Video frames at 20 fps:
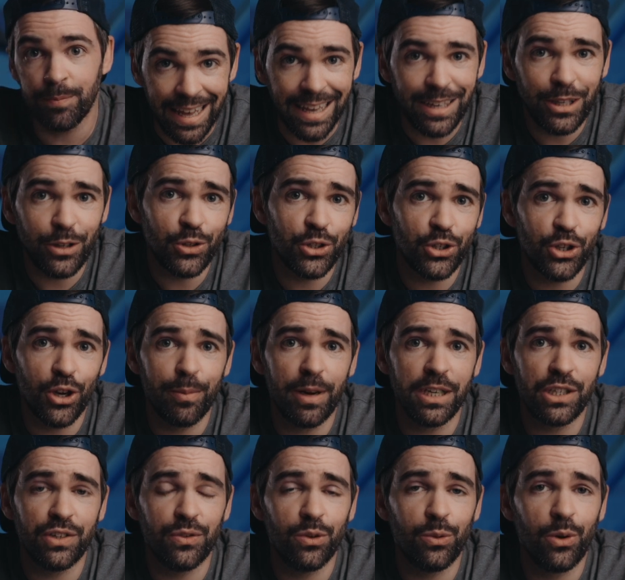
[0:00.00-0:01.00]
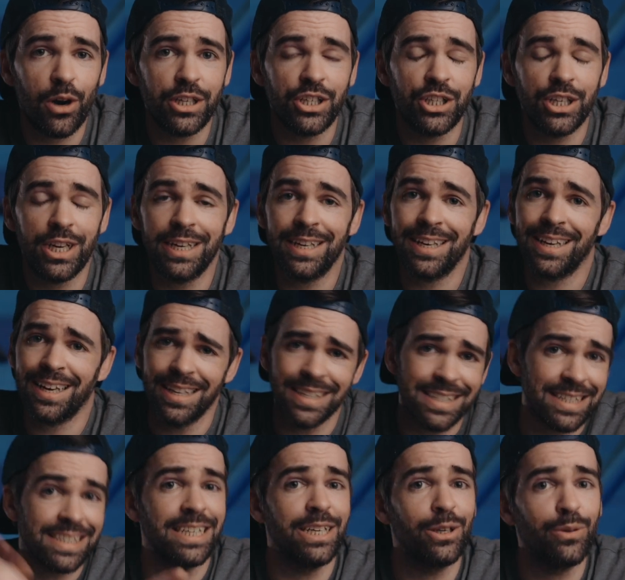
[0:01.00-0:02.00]
Thank you so much for watching
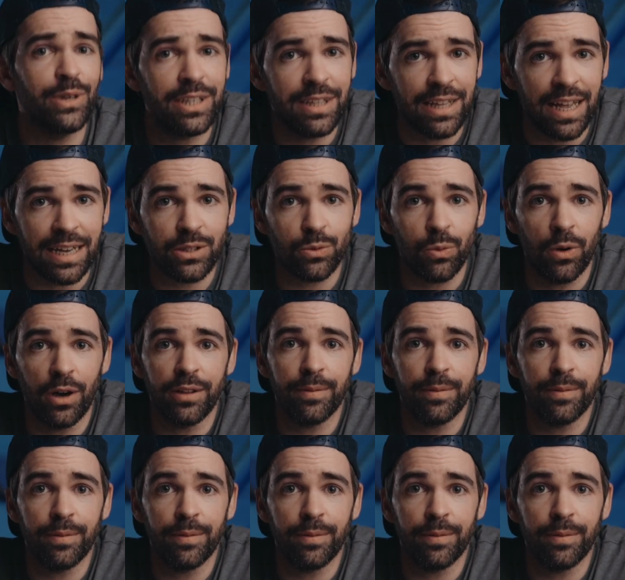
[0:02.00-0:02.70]
and see you in the next